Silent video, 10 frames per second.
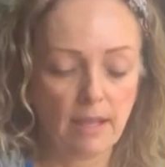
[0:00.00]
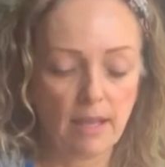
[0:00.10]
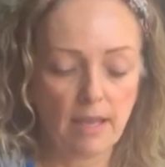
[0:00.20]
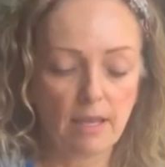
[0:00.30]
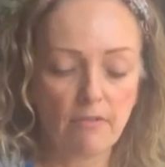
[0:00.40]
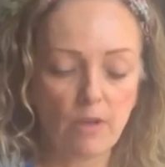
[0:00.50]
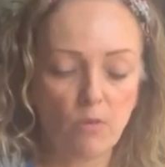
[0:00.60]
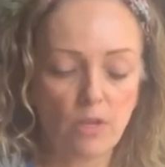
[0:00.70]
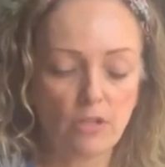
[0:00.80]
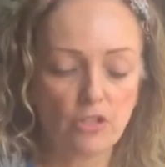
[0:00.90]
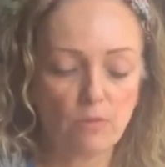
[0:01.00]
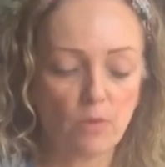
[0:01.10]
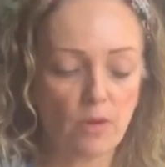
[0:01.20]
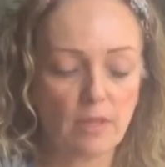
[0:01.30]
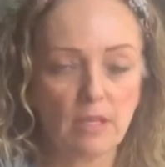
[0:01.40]
And if I want to do
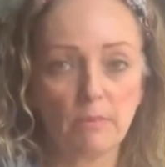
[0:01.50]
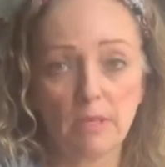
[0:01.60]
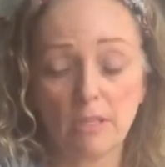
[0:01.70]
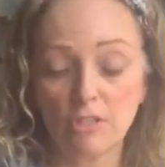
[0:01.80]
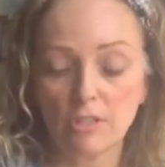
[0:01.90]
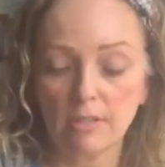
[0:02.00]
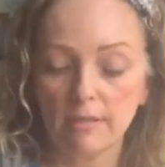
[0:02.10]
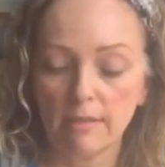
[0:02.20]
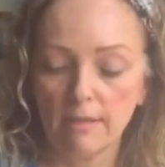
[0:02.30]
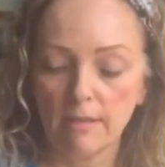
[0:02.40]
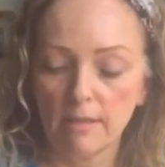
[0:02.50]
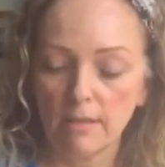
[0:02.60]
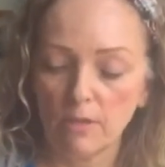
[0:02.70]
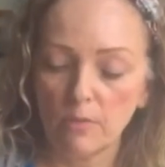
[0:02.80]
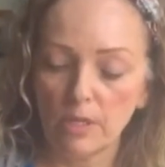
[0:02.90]
more than a pinch,
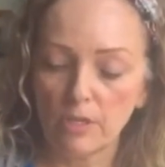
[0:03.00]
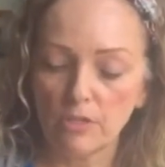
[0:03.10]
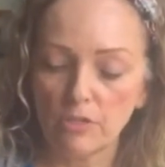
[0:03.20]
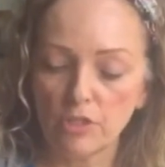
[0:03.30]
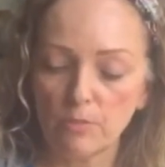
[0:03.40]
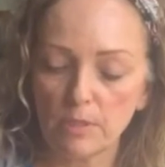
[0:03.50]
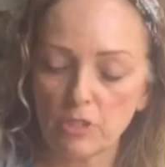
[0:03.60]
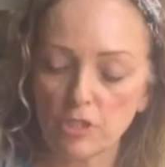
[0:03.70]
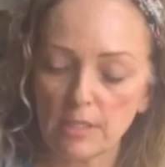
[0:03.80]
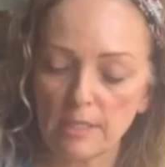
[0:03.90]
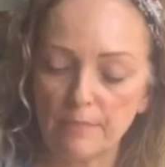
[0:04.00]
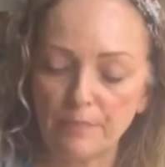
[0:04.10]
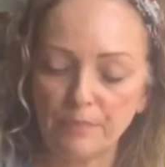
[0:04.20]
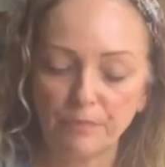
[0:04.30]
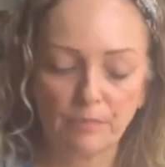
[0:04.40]
we could do 2 pinches.
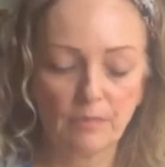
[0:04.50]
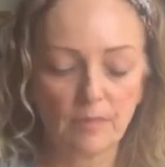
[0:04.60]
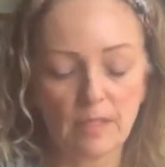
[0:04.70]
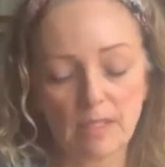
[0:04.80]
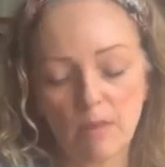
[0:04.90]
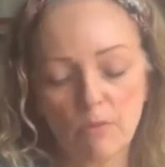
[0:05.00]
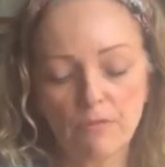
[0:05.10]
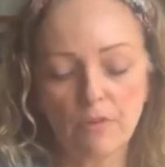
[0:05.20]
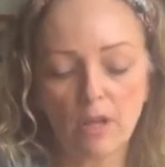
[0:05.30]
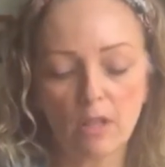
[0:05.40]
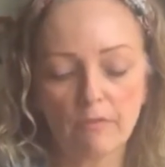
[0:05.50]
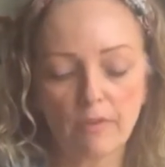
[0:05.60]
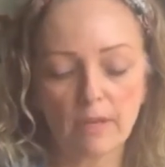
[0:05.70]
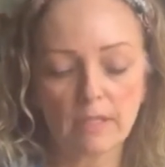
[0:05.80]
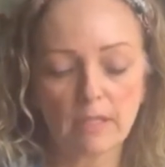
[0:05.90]
Some will fall off
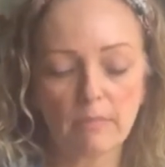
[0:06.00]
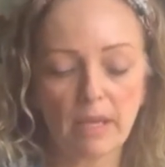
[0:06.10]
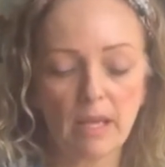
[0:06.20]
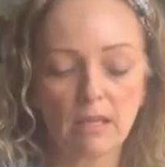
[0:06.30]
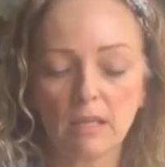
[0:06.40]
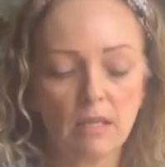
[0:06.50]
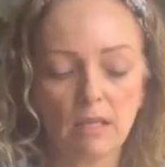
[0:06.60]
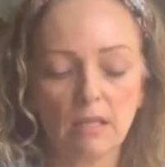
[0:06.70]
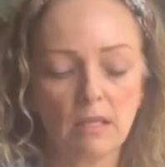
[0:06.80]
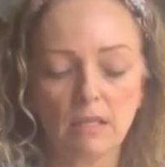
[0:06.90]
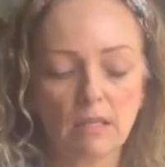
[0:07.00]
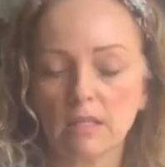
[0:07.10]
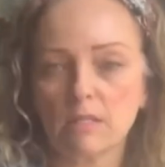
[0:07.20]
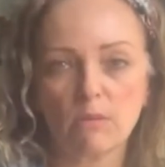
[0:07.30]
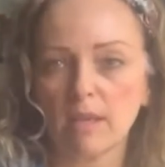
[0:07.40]
onto the pan.
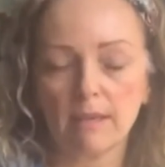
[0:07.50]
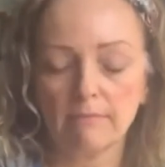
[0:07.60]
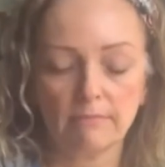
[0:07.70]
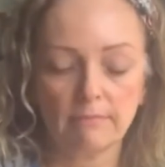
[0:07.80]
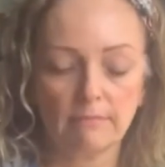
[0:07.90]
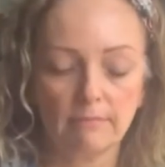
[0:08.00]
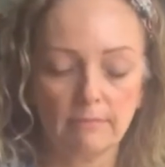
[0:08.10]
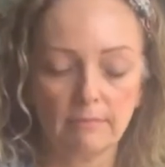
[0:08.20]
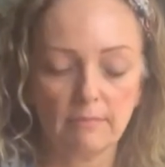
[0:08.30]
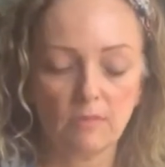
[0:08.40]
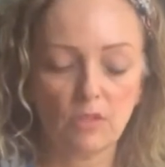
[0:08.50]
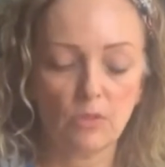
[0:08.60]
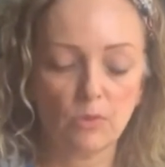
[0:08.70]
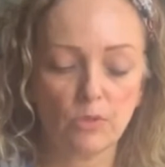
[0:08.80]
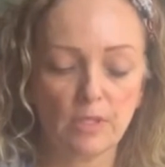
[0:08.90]
That's okay. No
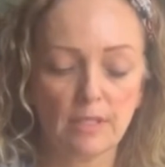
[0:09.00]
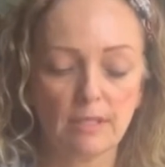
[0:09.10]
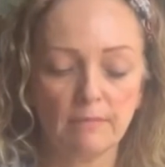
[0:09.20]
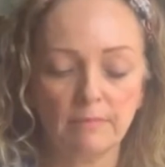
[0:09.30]
worries.